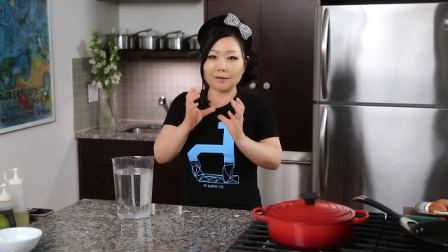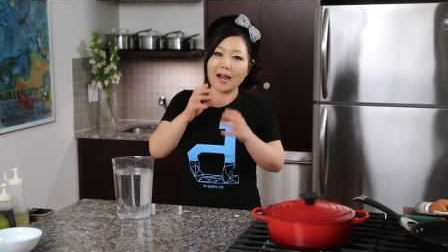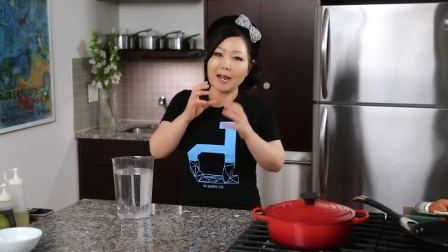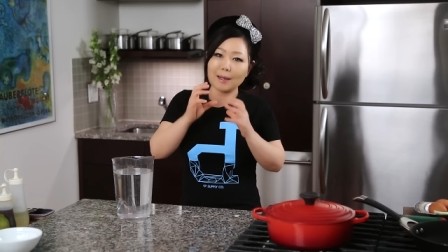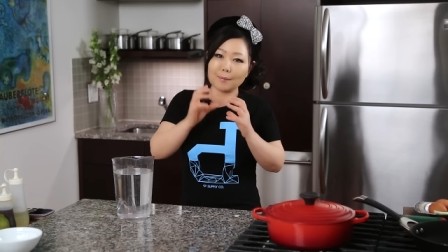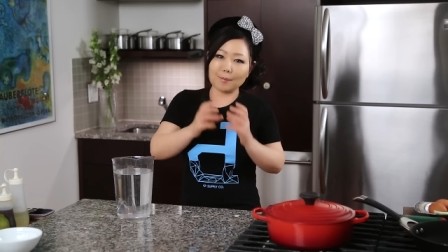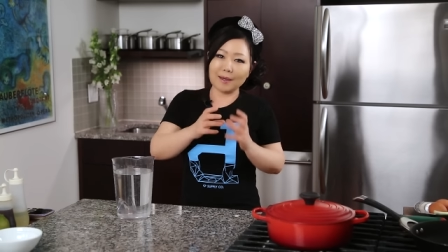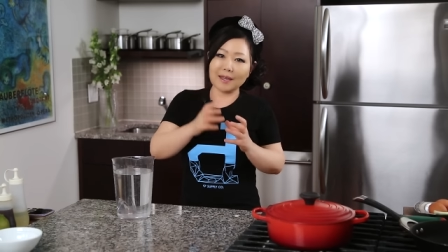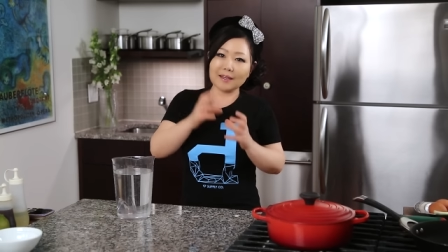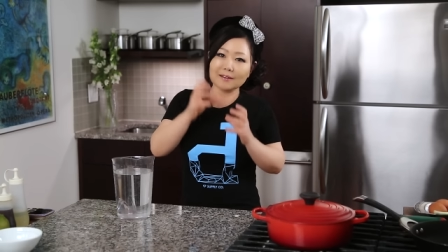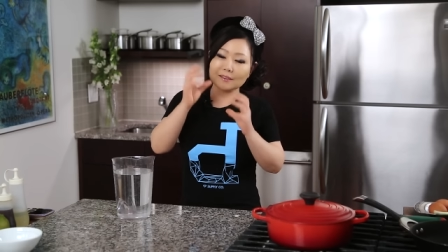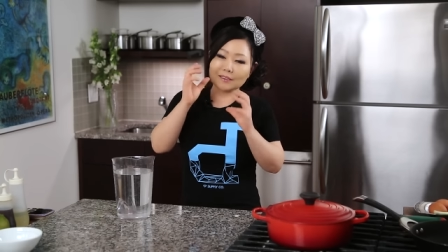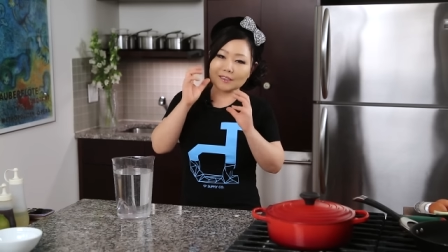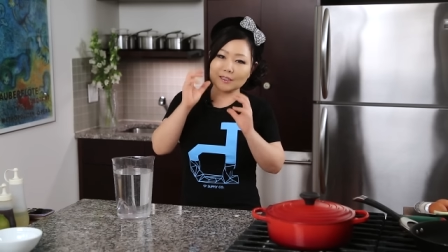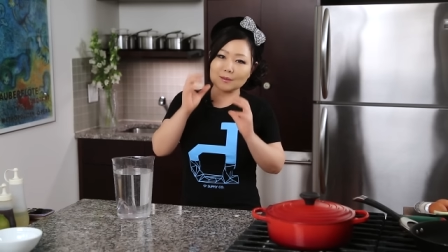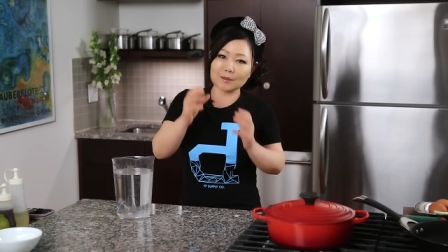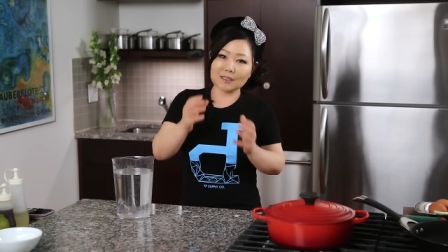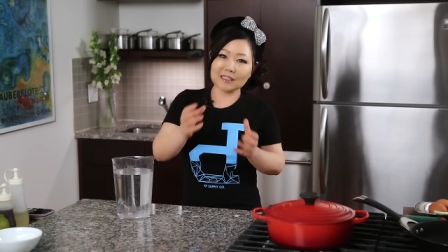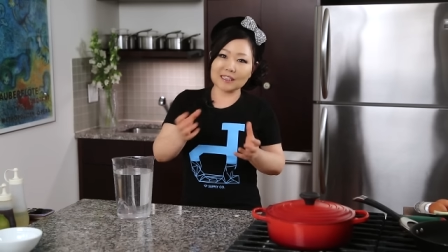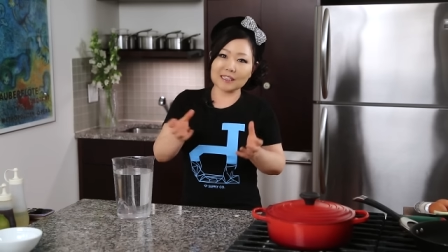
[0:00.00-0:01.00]
I made
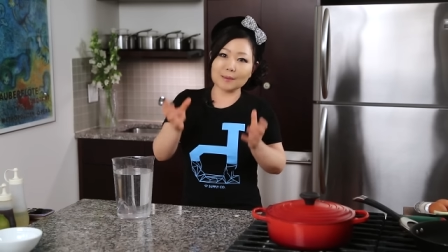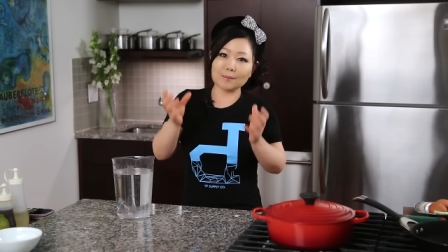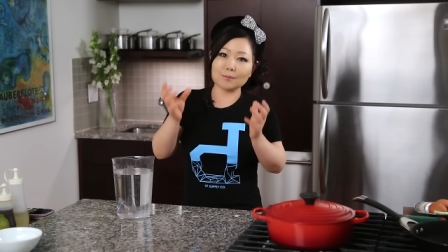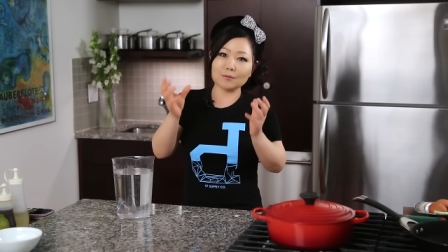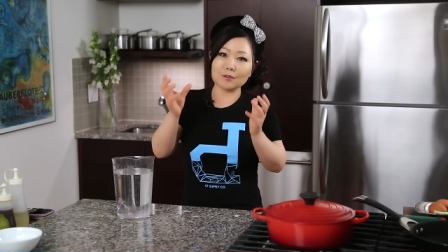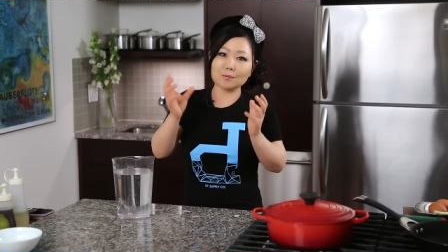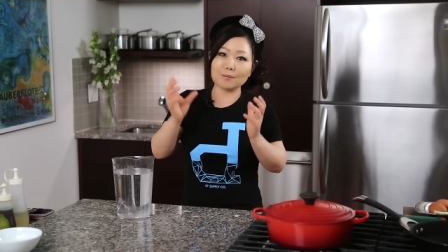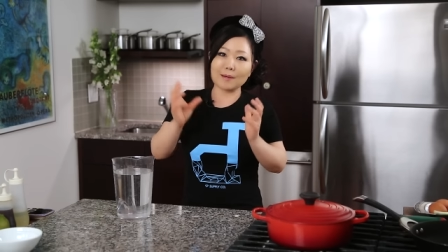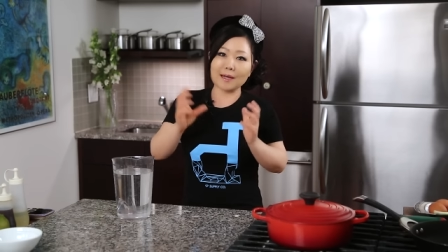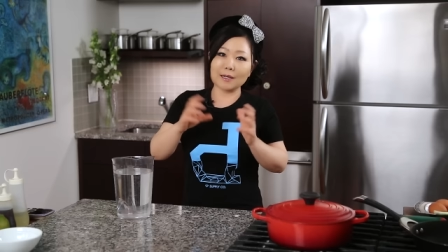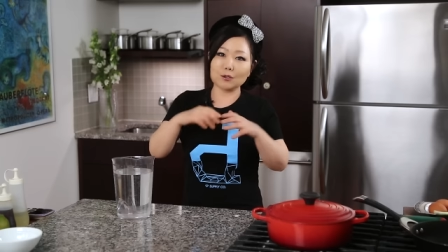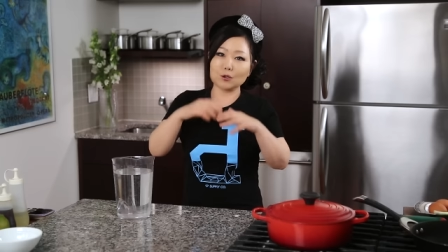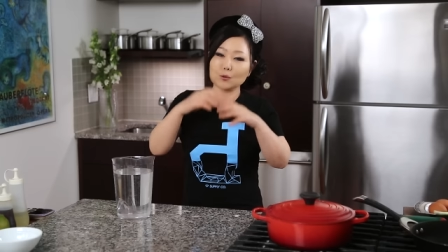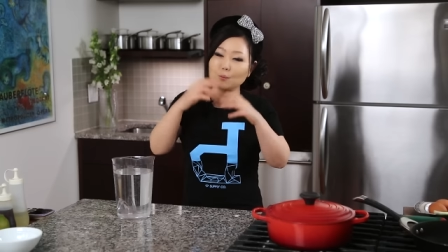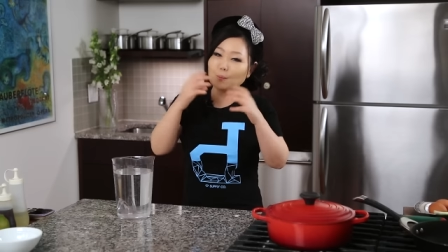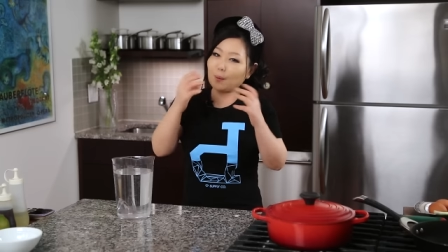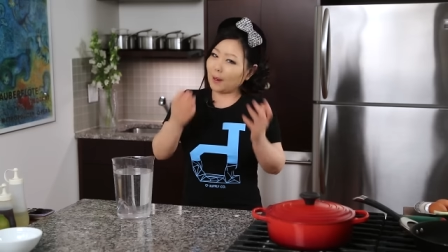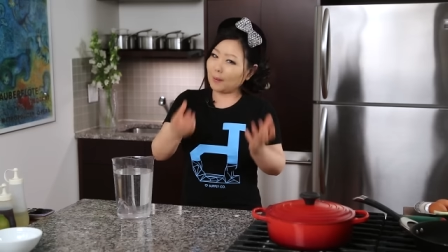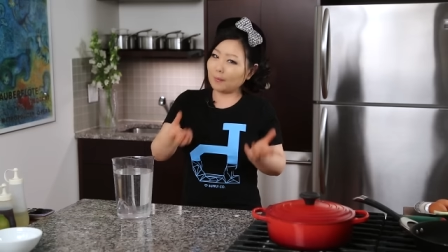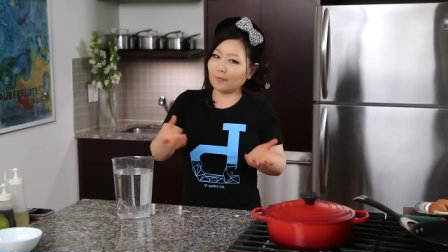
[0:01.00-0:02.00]
some steamed
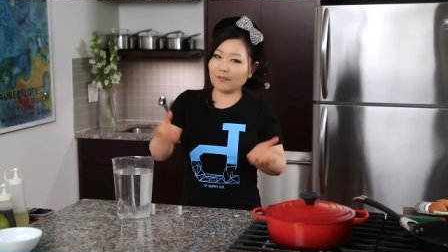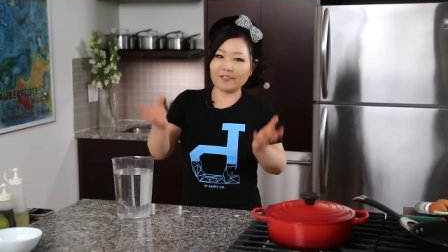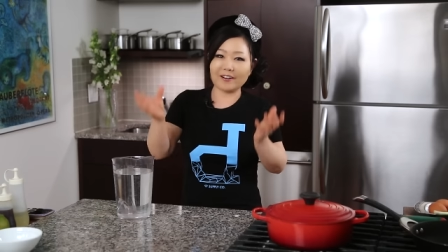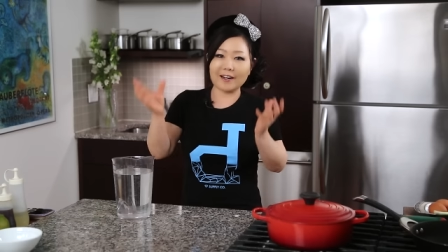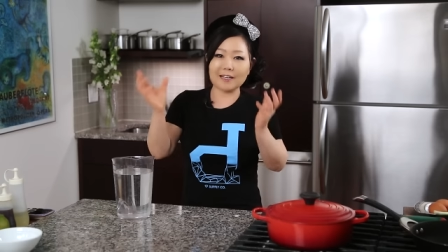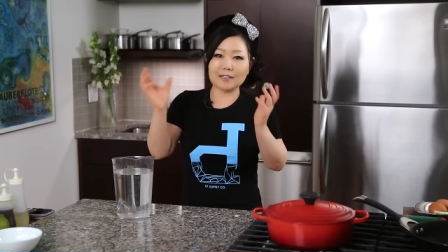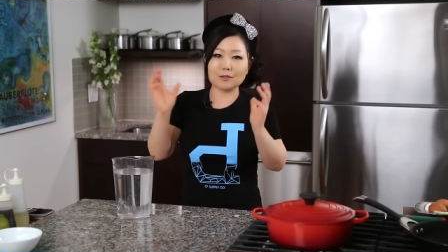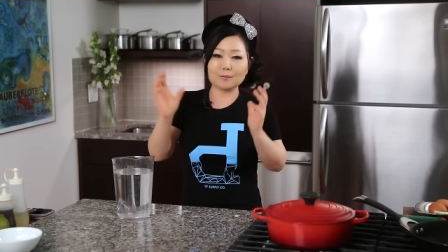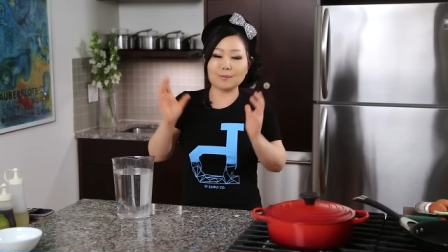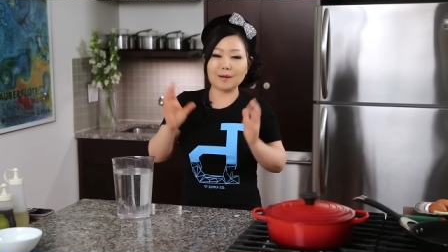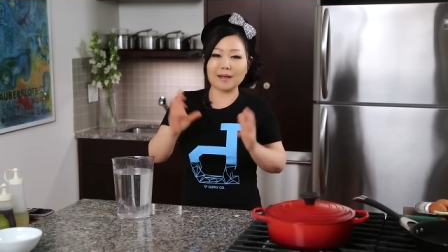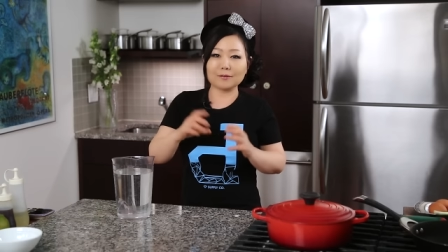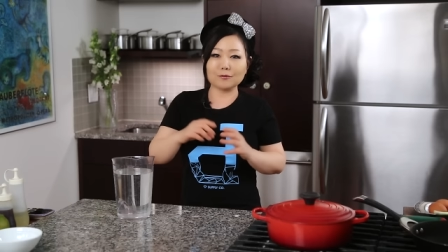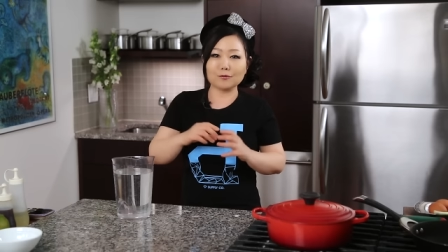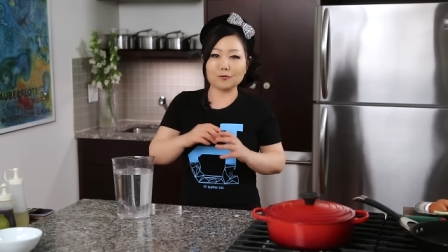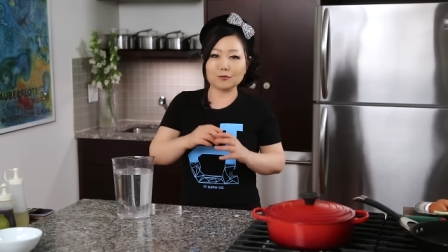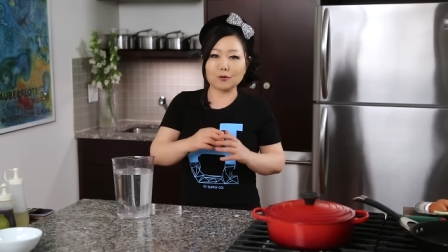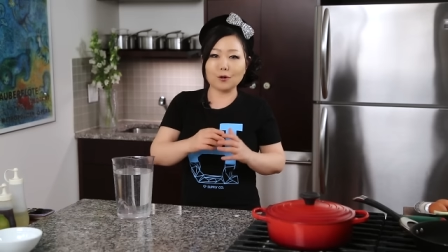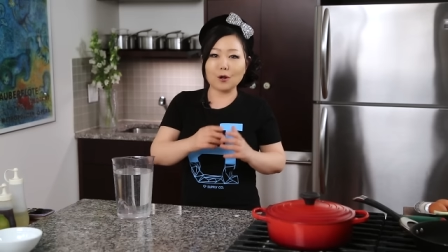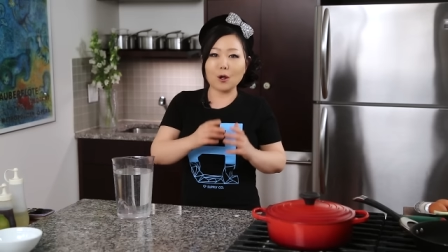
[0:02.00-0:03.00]
mandu, pan fried
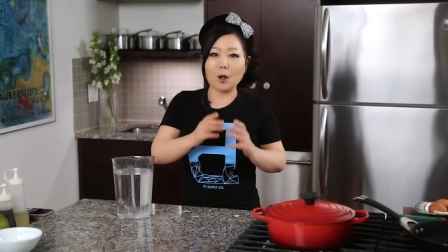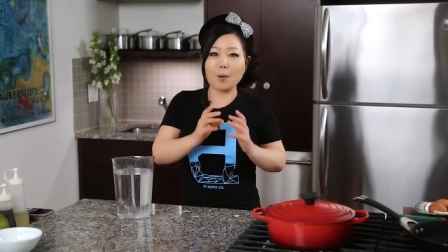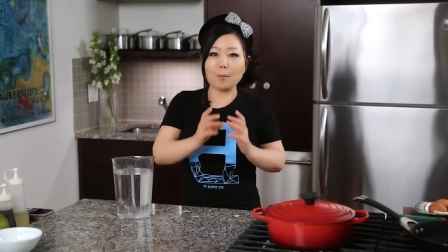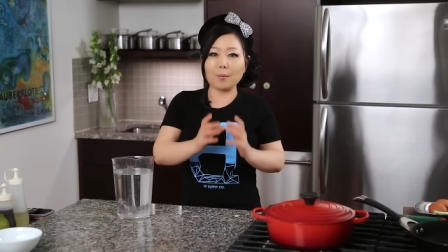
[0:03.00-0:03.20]
mandu,